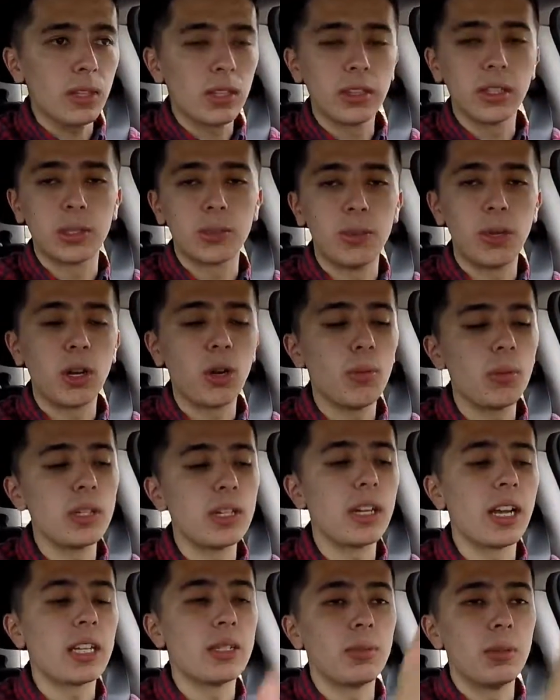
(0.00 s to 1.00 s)
The
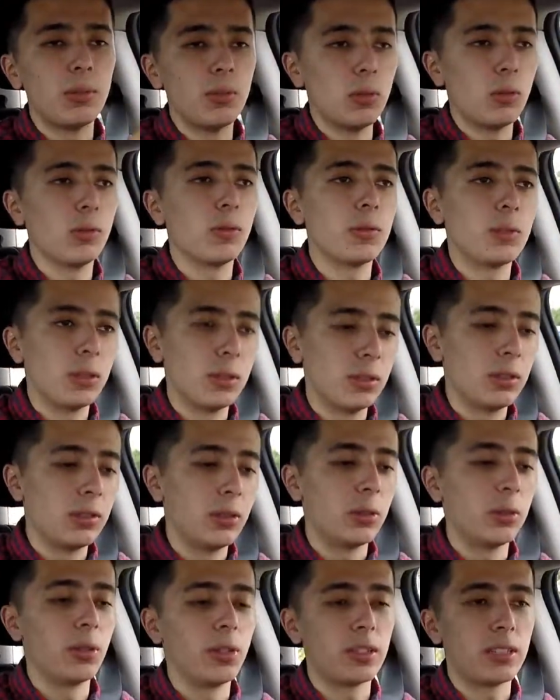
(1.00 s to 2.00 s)
speedometer has been moved
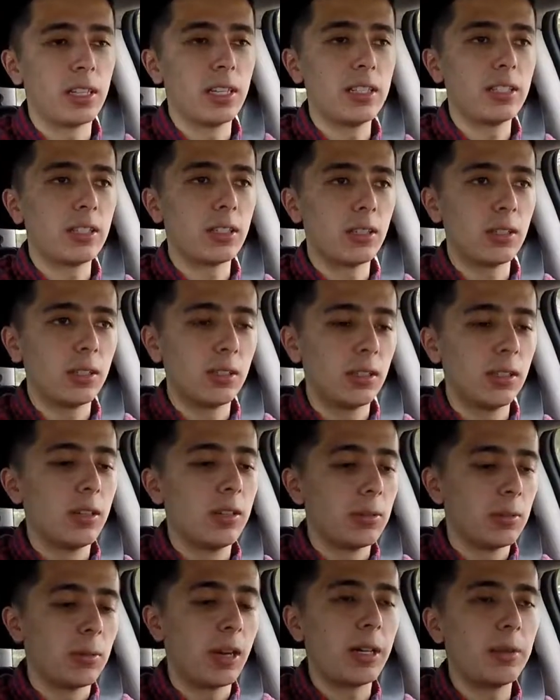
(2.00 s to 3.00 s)
to the center,
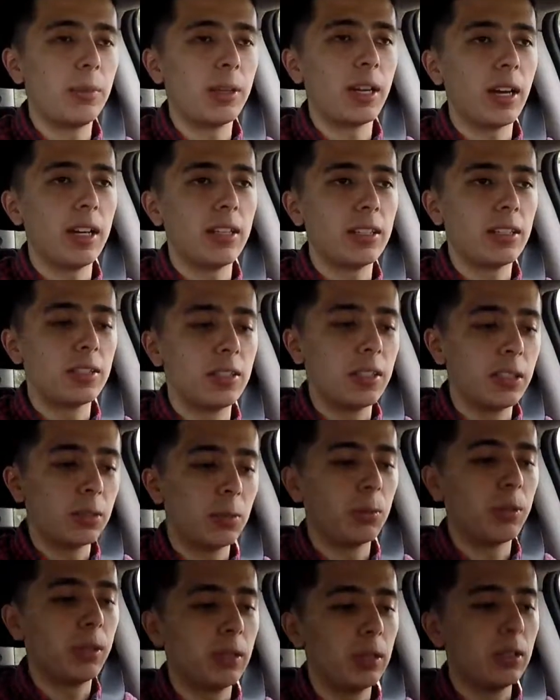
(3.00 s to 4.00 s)
right behind the
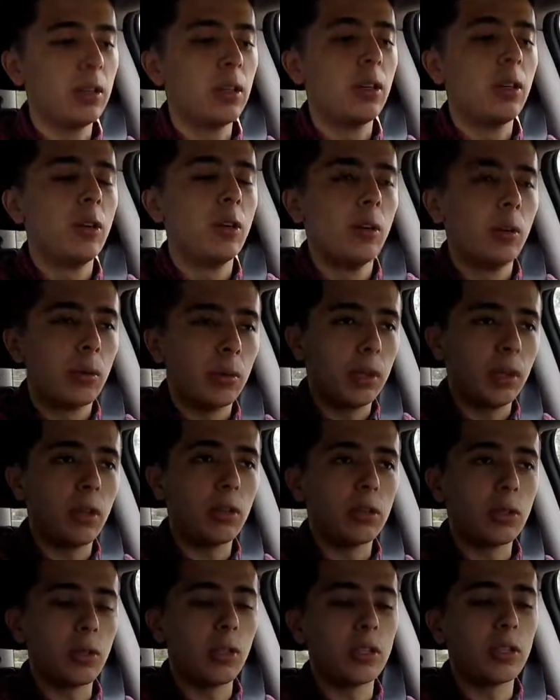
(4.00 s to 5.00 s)
steering wheel, where
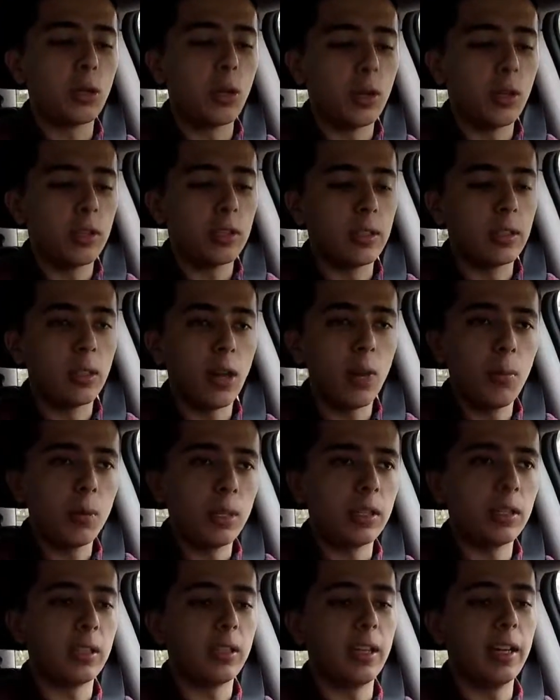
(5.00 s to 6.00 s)
also the
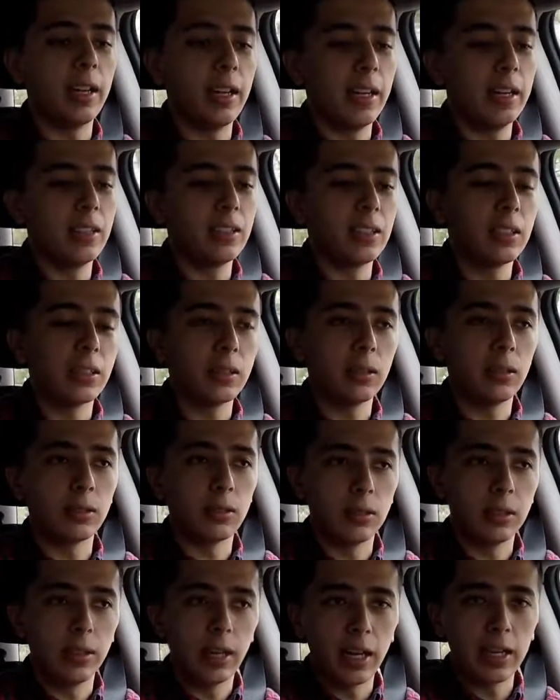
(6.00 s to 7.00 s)
tachometer and the
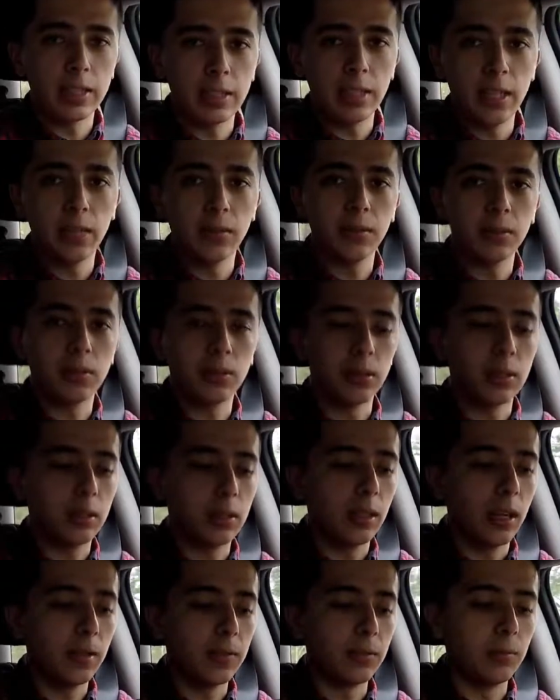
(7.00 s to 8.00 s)
gas levels
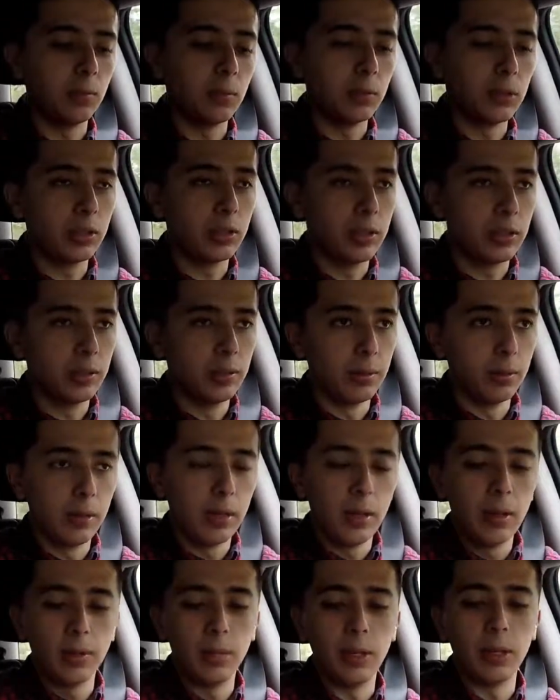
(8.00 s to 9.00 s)
have
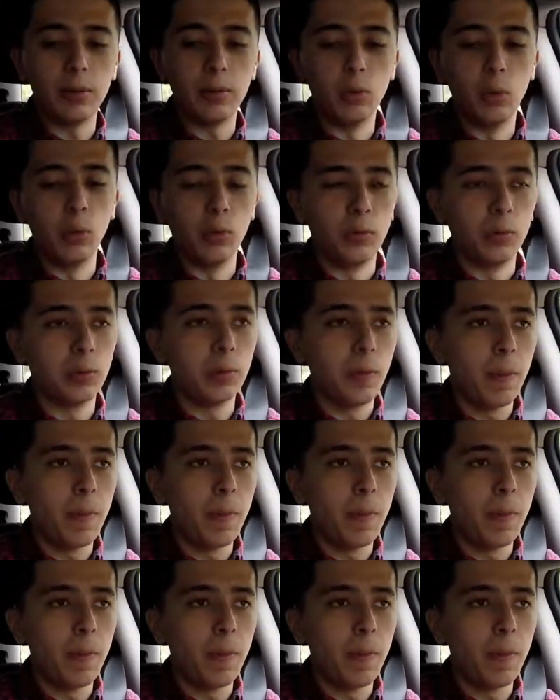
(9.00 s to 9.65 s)
been moved.